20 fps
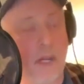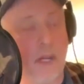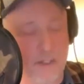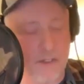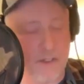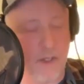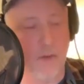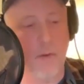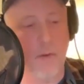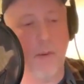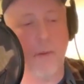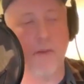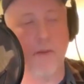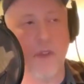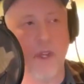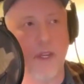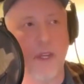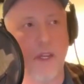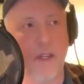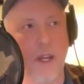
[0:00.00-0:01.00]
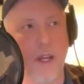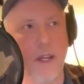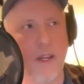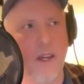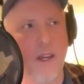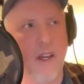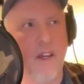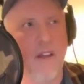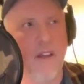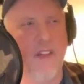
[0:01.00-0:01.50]
still remember thinking like,
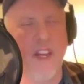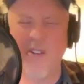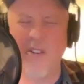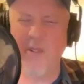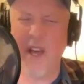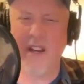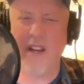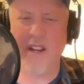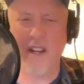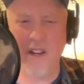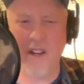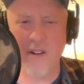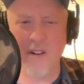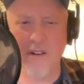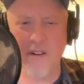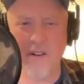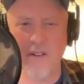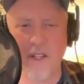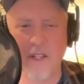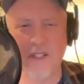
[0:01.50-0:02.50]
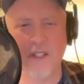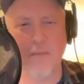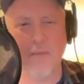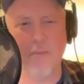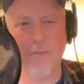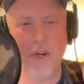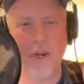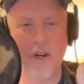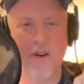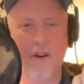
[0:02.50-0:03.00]
they do that here? Like they
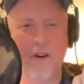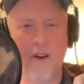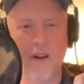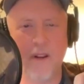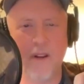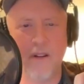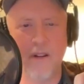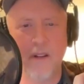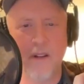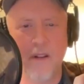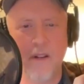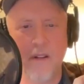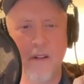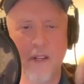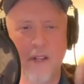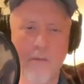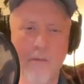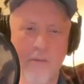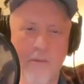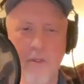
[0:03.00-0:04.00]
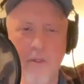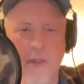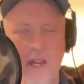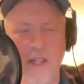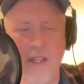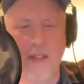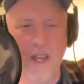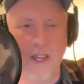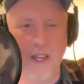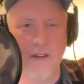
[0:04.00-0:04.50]
put it on. They don't do
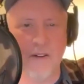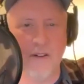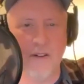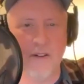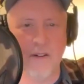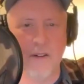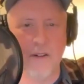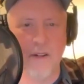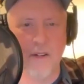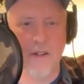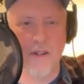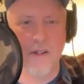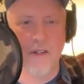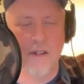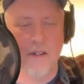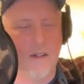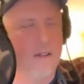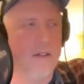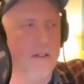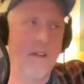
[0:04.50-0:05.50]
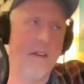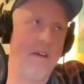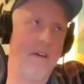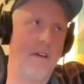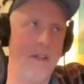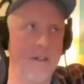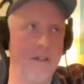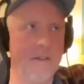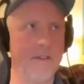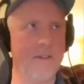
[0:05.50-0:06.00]
that later.
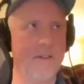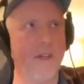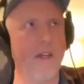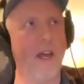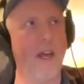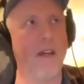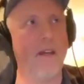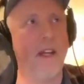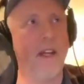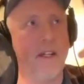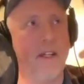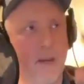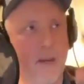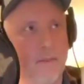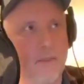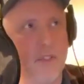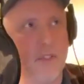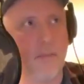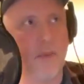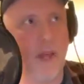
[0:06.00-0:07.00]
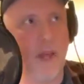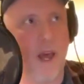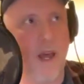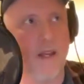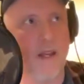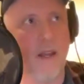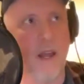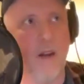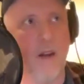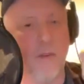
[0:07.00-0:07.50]
Interesting. And it dips to
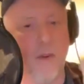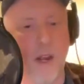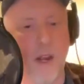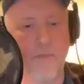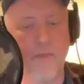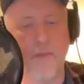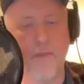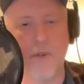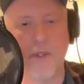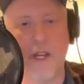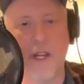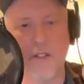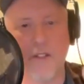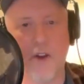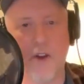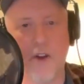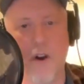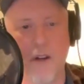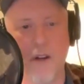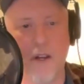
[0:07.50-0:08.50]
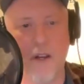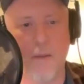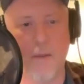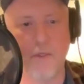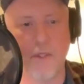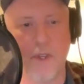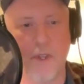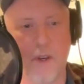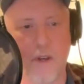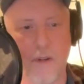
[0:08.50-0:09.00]
black. And right before that song
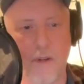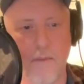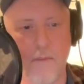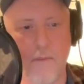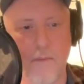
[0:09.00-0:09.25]
comes on,